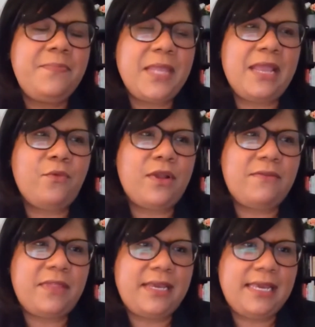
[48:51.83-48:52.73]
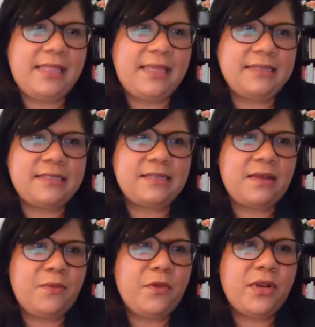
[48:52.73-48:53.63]
And one of the key things as a
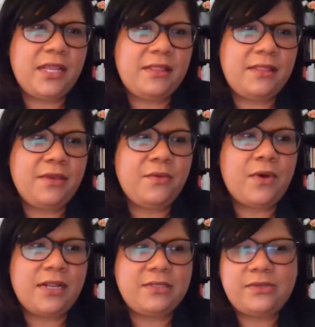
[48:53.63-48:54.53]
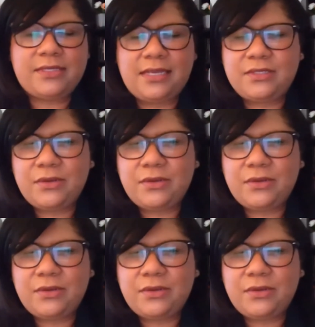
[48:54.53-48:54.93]
community that you want to do is think,